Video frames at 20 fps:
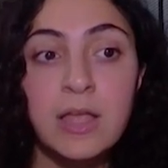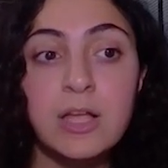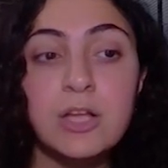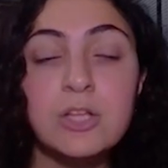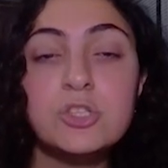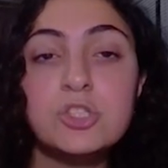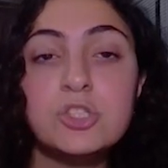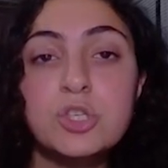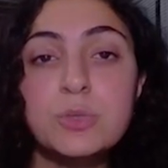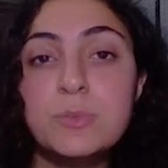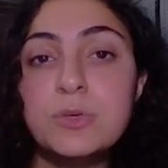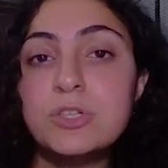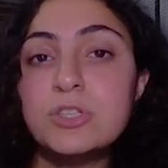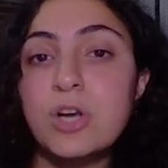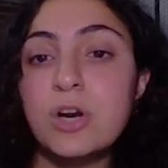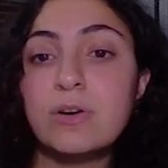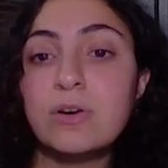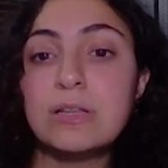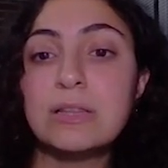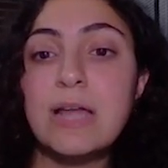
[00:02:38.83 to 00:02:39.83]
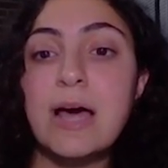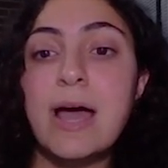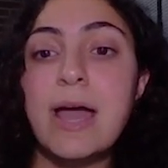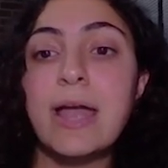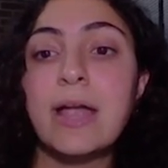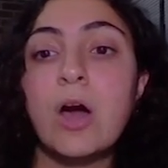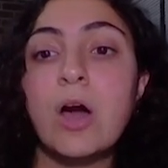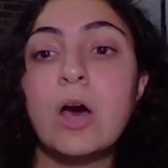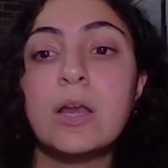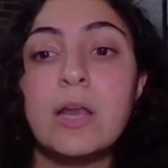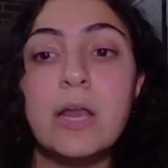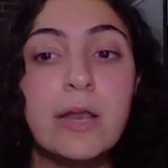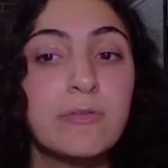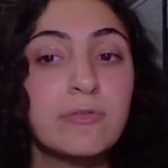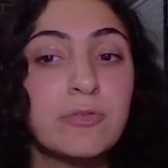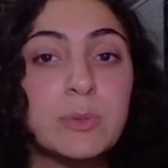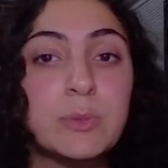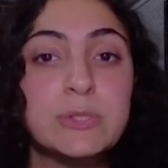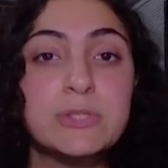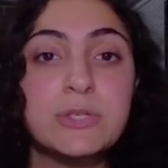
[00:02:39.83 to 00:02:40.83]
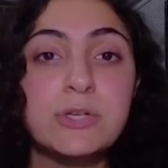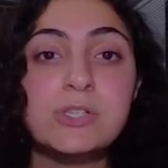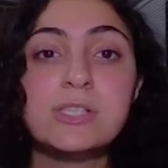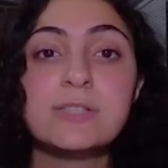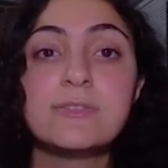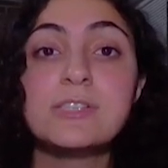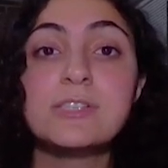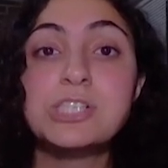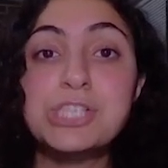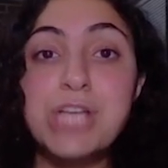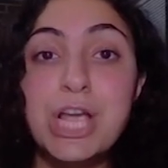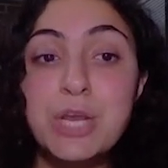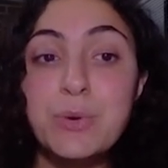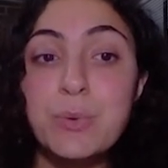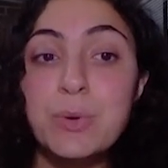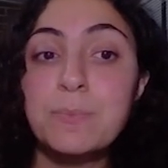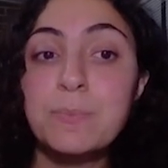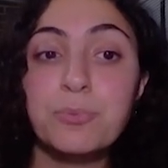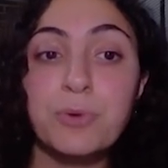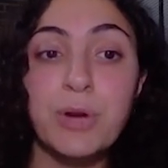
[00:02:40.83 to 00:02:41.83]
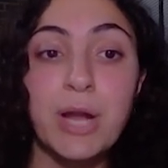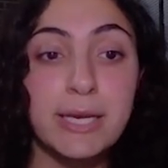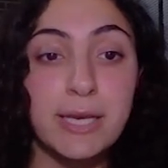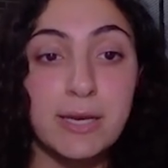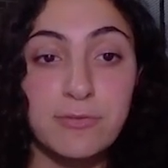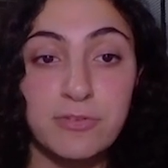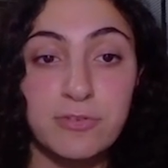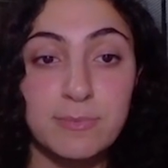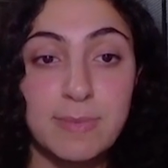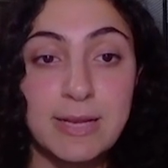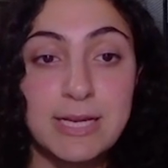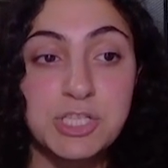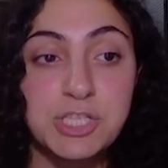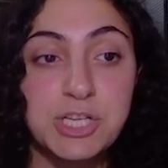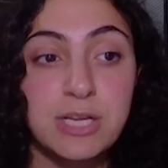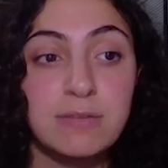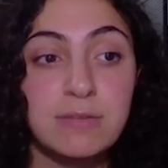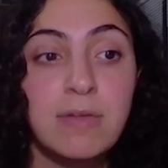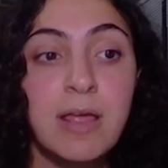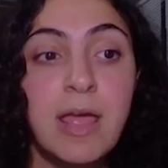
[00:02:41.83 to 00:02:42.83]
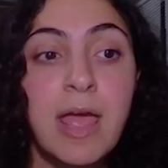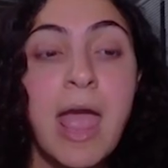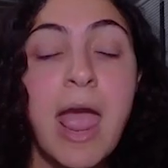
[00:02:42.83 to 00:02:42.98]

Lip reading: Consumers are relying on influencers for genuine brand information,